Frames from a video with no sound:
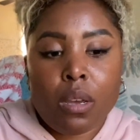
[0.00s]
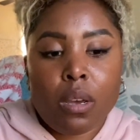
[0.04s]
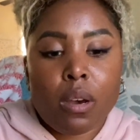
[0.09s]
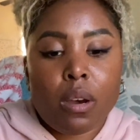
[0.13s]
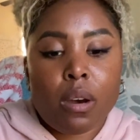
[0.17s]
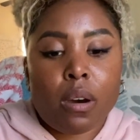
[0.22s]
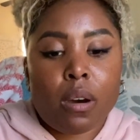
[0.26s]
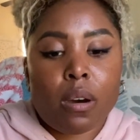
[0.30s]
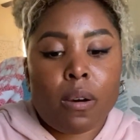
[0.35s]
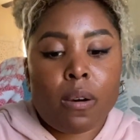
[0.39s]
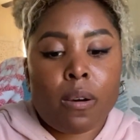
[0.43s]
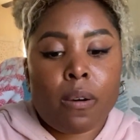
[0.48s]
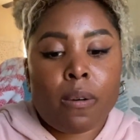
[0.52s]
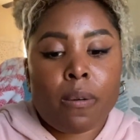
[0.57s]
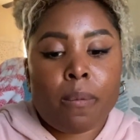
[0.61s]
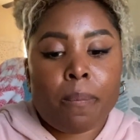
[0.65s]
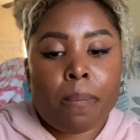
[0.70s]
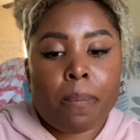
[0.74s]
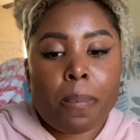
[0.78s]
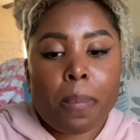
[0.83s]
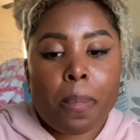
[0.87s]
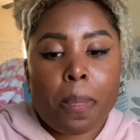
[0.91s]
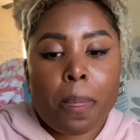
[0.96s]

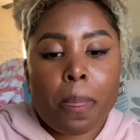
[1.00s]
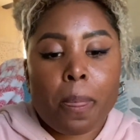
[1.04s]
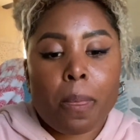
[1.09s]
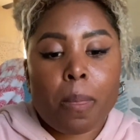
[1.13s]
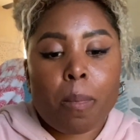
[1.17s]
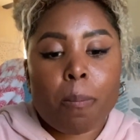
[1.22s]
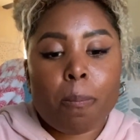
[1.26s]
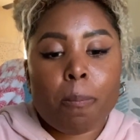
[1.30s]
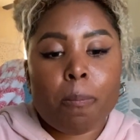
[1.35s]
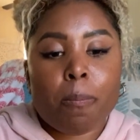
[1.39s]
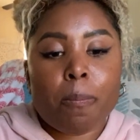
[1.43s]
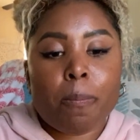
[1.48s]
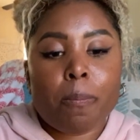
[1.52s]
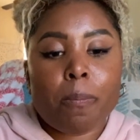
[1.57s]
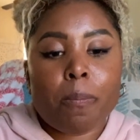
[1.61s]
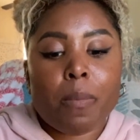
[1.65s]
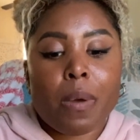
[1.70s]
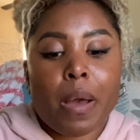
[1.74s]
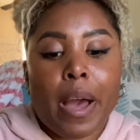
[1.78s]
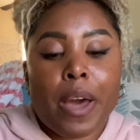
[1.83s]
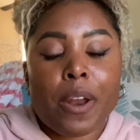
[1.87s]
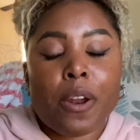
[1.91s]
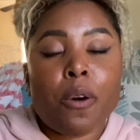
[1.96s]
Um,
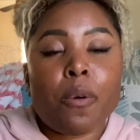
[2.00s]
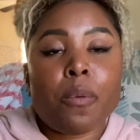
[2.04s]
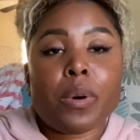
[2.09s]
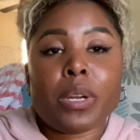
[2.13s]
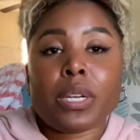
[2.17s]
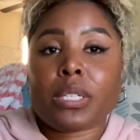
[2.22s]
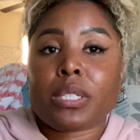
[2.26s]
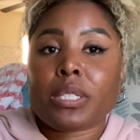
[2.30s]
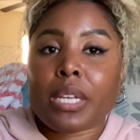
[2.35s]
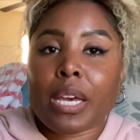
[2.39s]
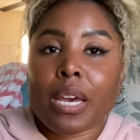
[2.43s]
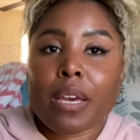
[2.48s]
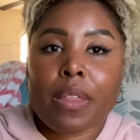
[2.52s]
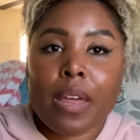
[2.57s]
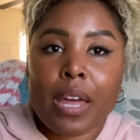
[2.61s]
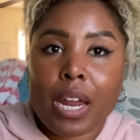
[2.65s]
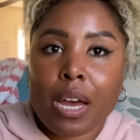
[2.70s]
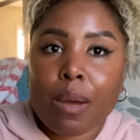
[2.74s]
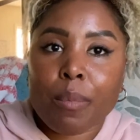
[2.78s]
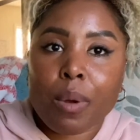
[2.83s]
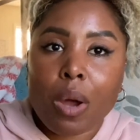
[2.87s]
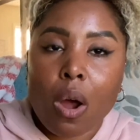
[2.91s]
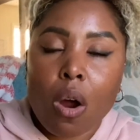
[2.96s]
I don't want to say that
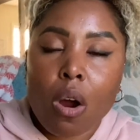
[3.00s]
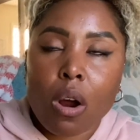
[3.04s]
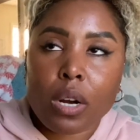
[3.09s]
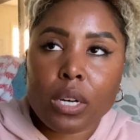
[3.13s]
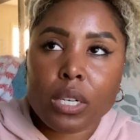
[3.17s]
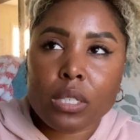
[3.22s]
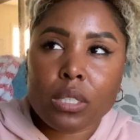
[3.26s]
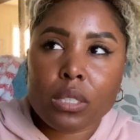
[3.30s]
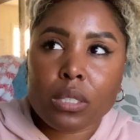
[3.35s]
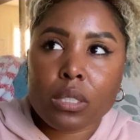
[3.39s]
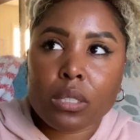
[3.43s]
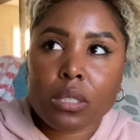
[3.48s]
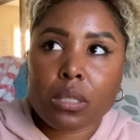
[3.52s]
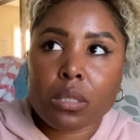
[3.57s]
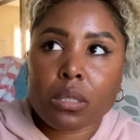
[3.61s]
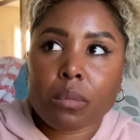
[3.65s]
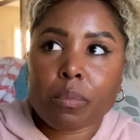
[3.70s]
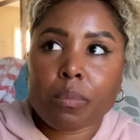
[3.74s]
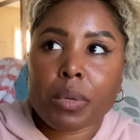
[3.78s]
I'm an artist